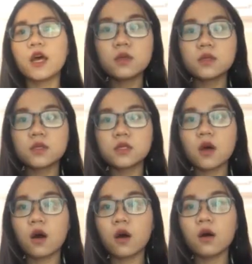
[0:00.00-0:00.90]

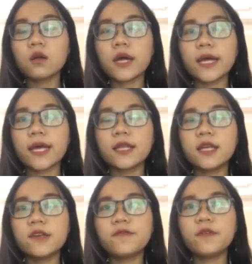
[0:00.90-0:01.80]
So I can
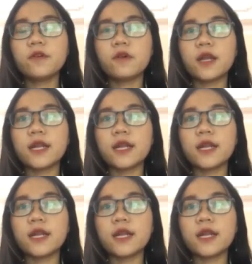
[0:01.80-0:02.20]
give you an